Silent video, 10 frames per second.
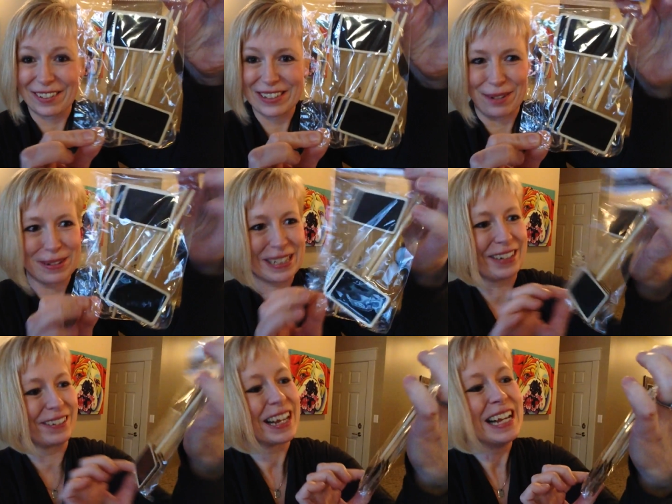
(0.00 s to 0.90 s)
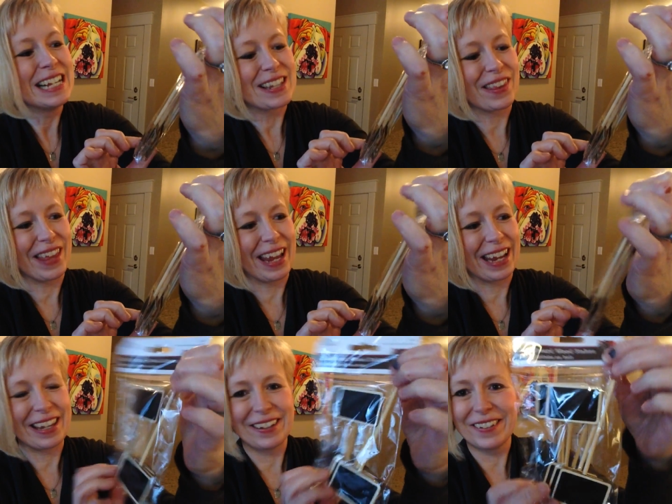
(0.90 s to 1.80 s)
I was almost out. So
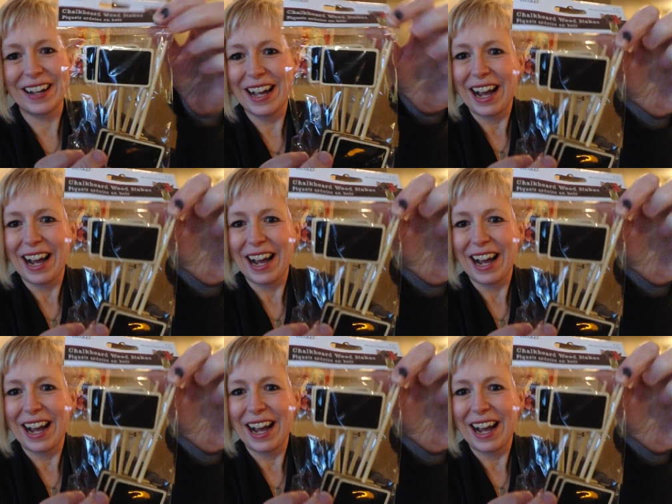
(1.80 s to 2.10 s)
thank you.